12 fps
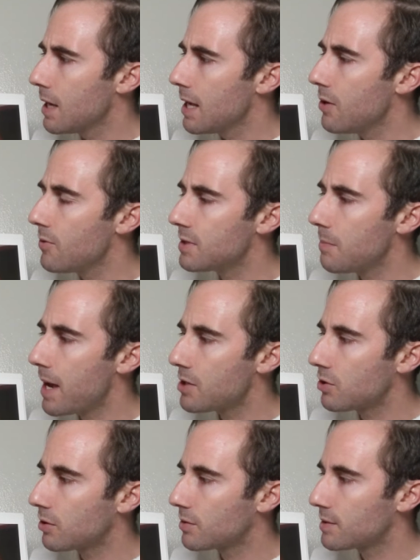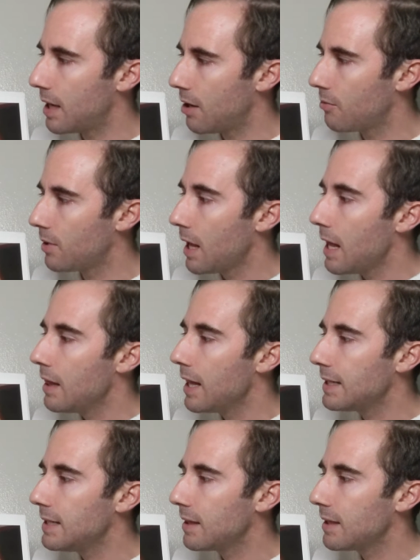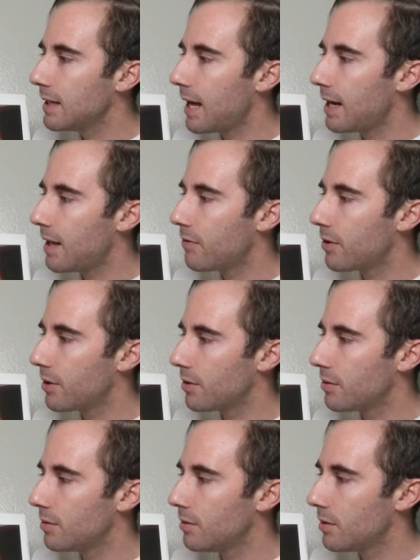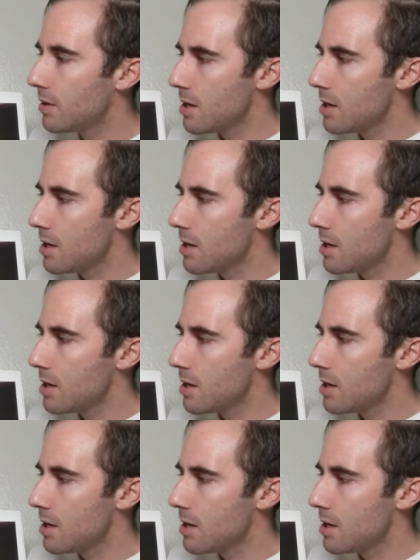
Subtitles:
It was a magical sound, like nothing I had ever heard.